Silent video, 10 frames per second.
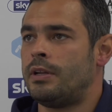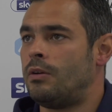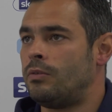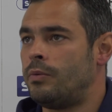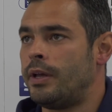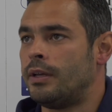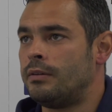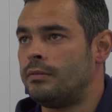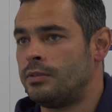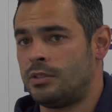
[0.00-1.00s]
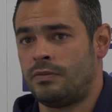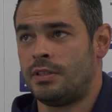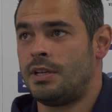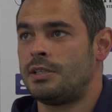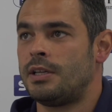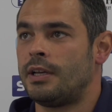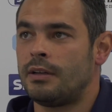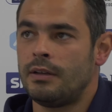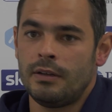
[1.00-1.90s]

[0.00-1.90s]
along the way, which is fantastic.